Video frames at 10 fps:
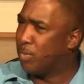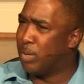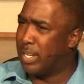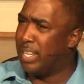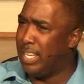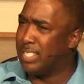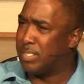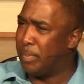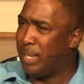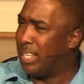what needs
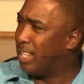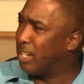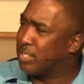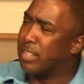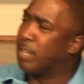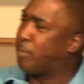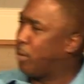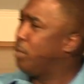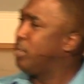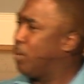to be in there, so
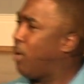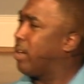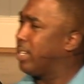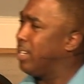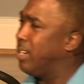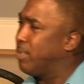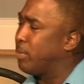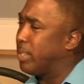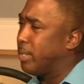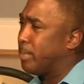therefore you can walk in love
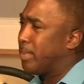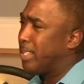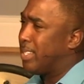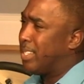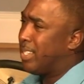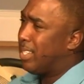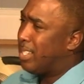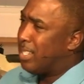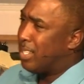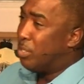with them.
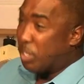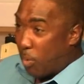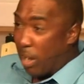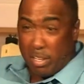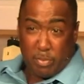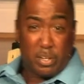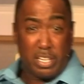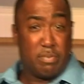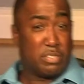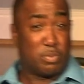You can walk in
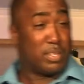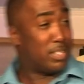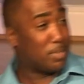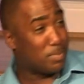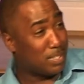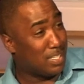forgiveness with them.